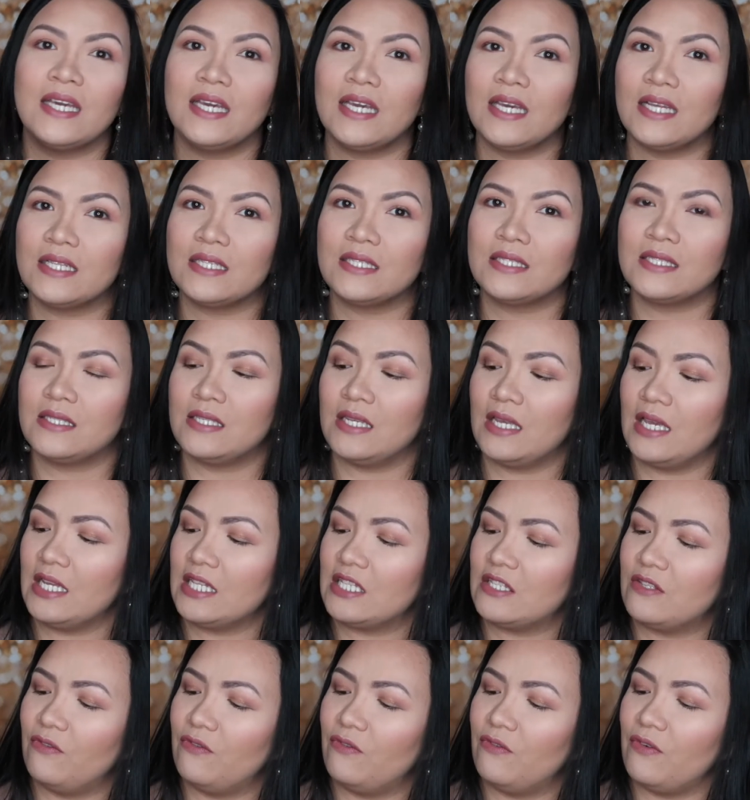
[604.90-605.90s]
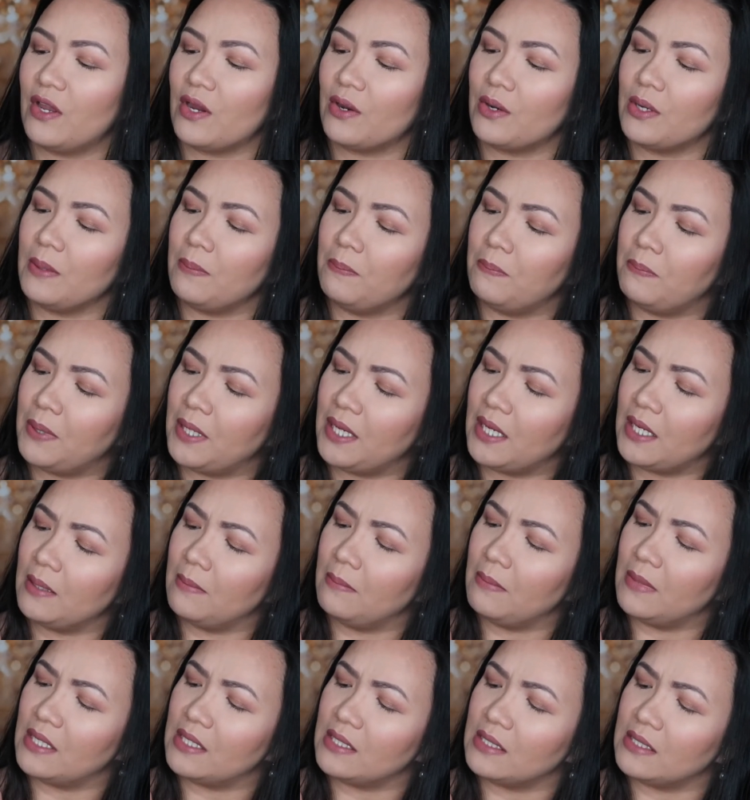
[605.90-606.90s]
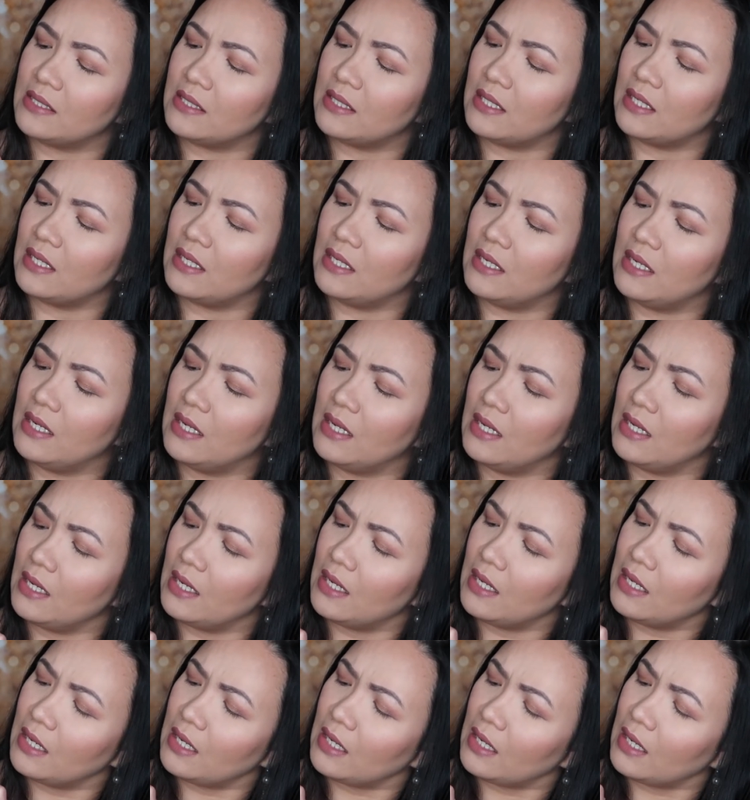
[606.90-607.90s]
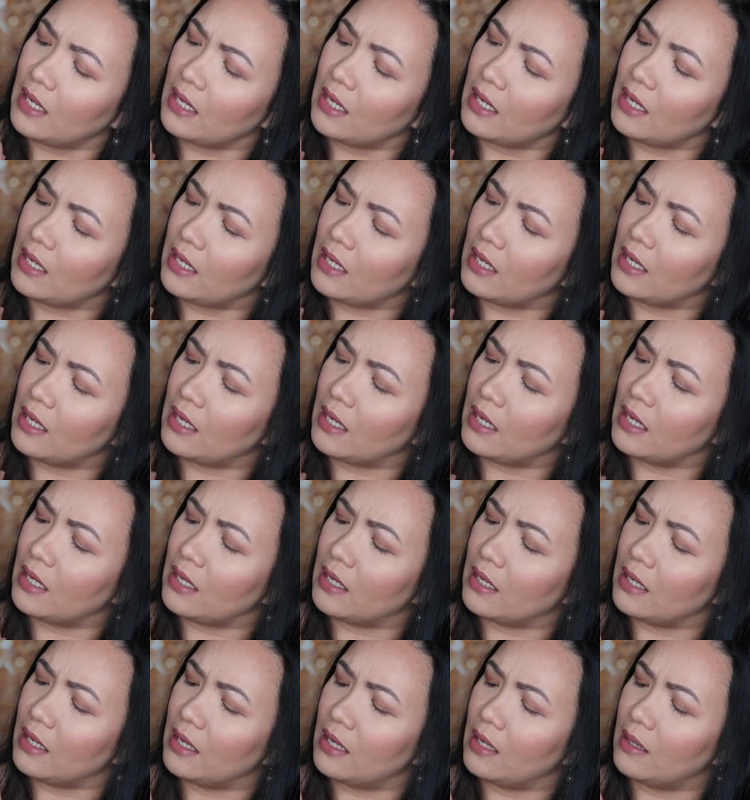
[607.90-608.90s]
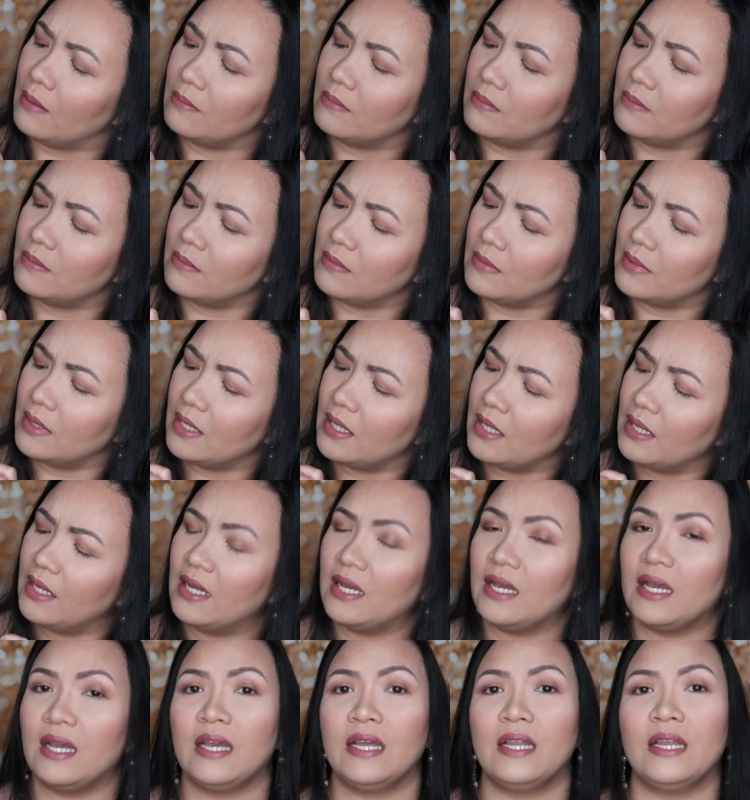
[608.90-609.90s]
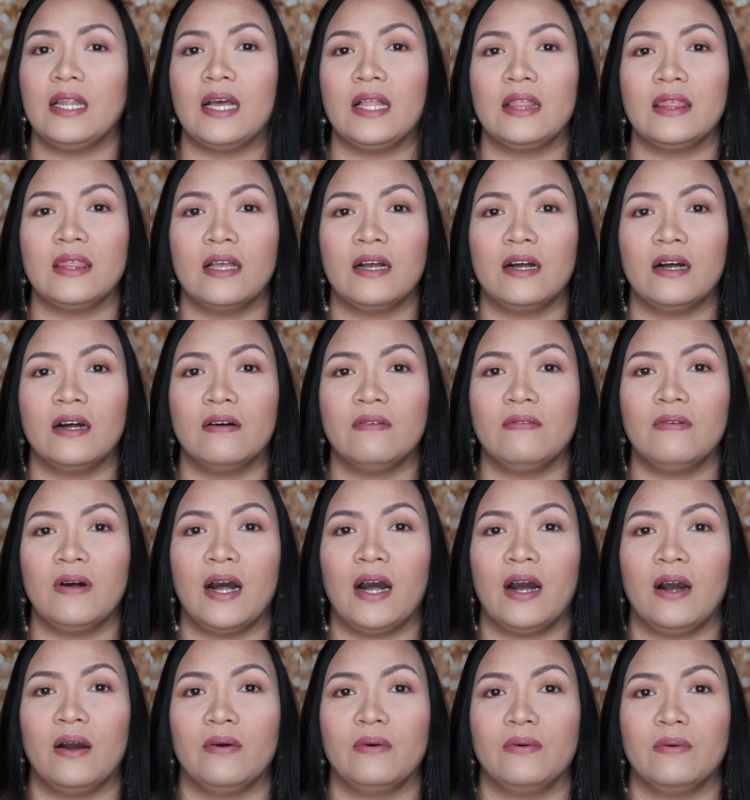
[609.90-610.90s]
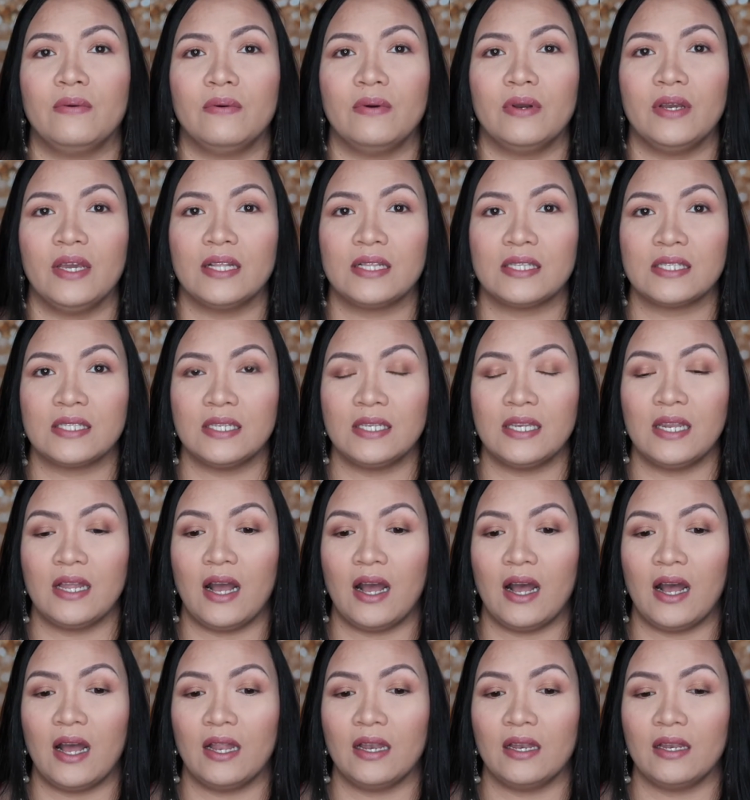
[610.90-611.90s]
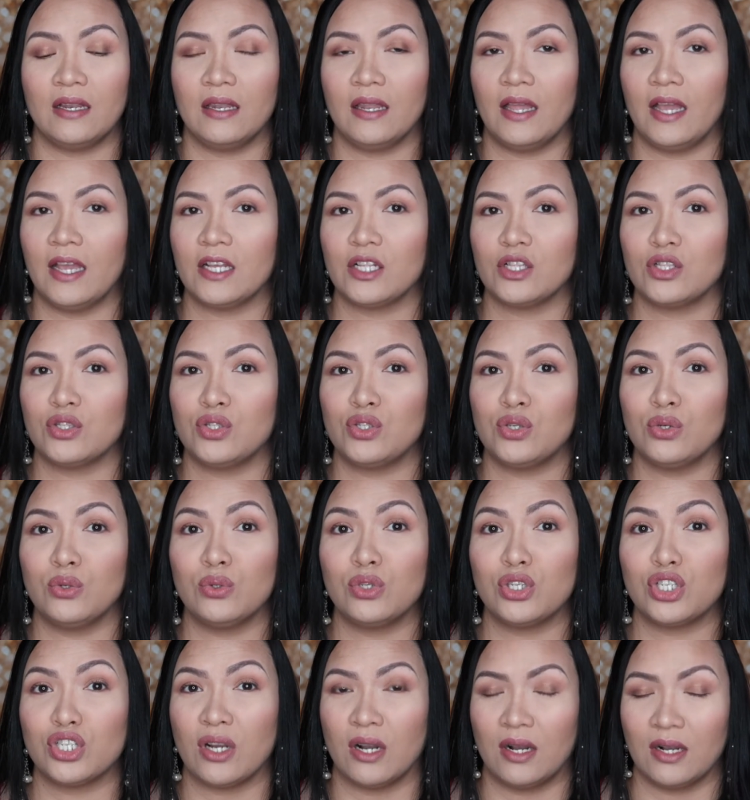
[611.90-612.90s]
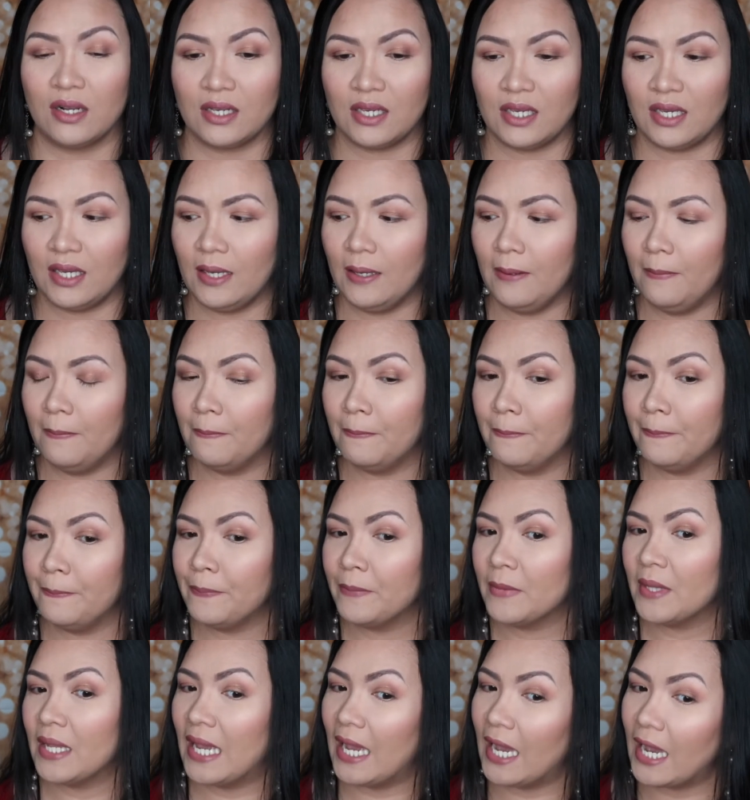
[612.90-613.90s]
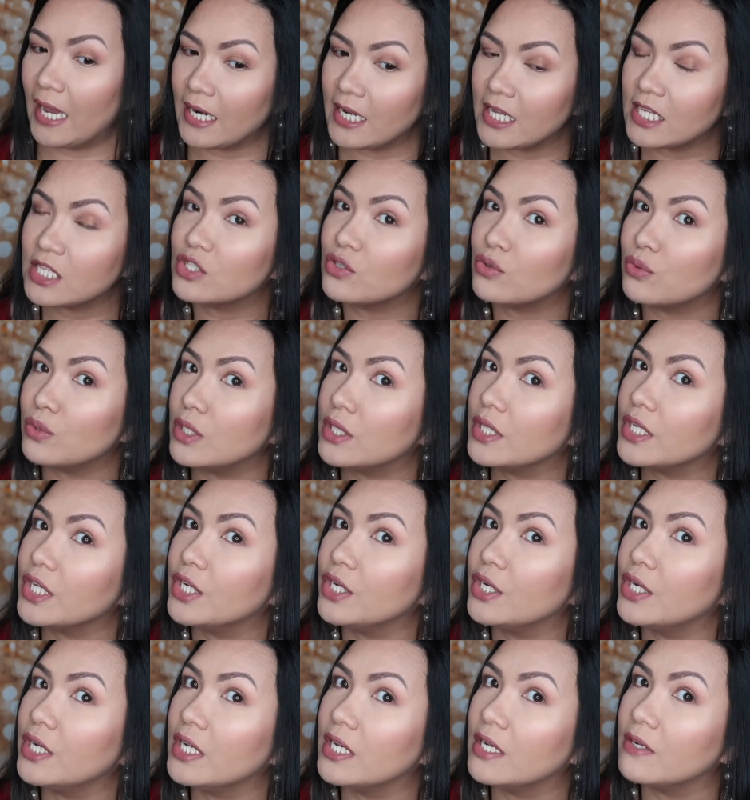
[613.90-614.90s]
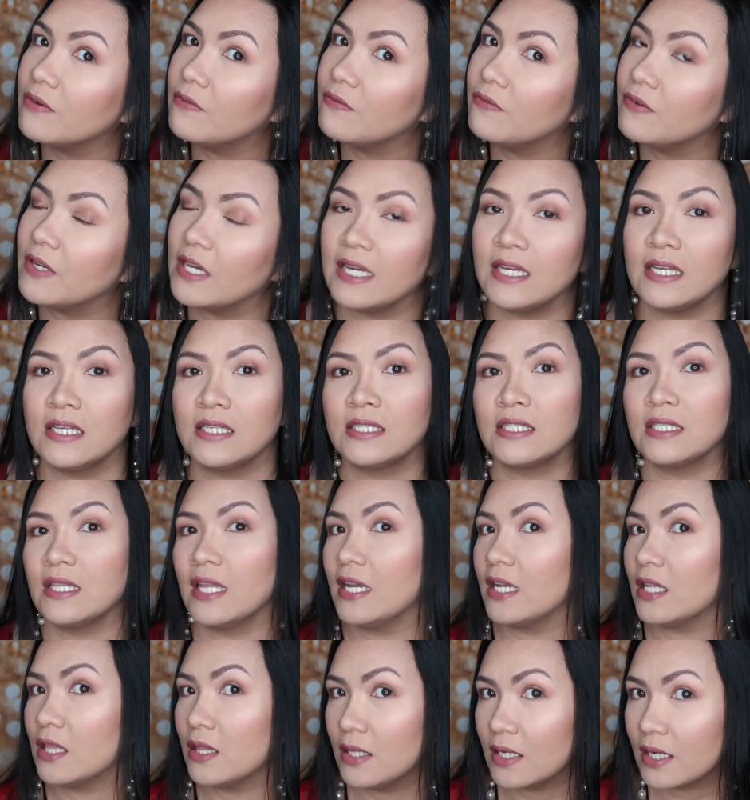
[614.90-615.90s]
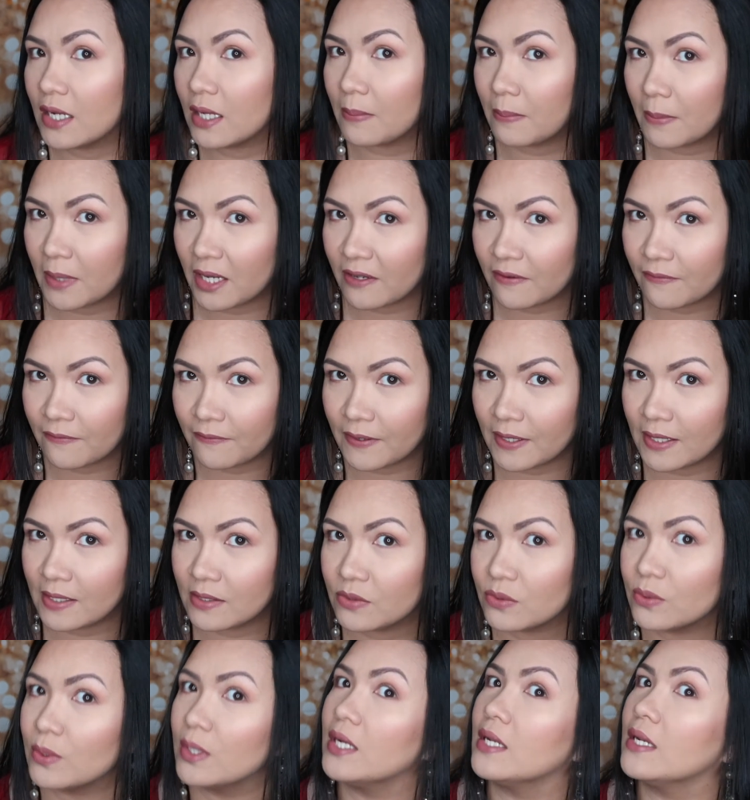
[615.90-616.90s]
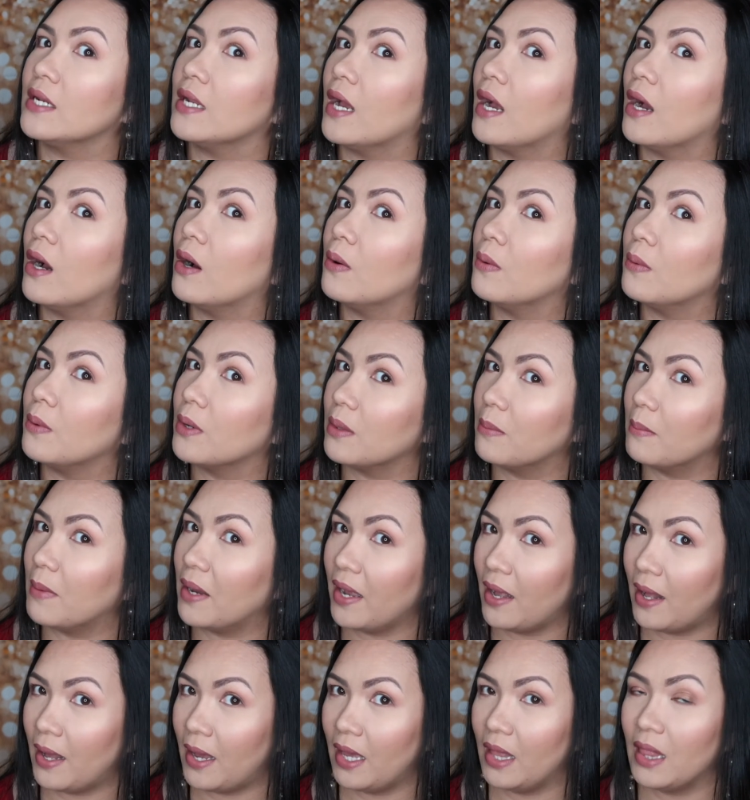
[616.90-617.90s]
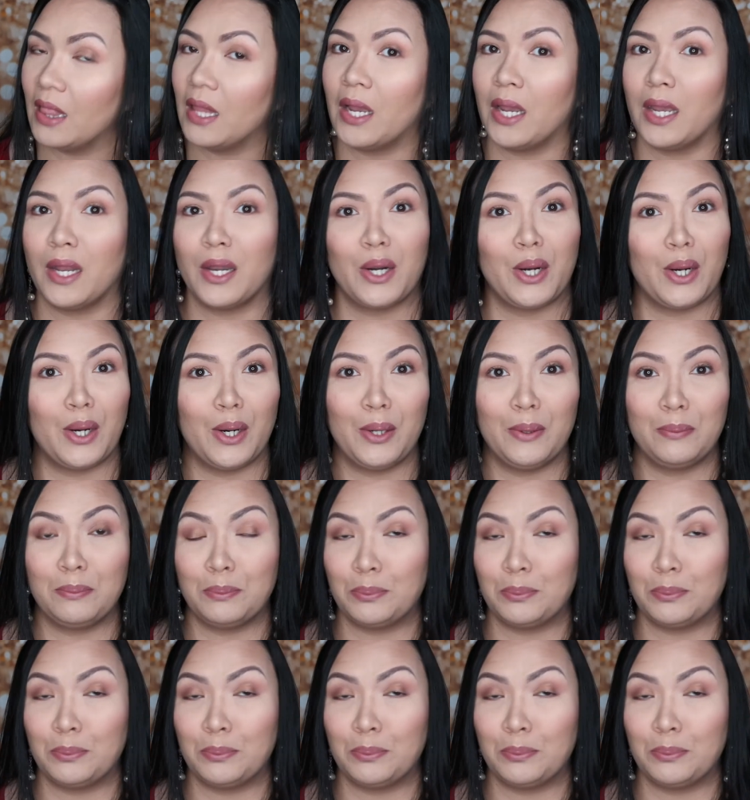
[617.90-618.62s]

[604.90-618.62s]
it's very pigmented. and I love how it's not like too chunky, and it's really good in the face. Like, look at my face right now with my highlighter,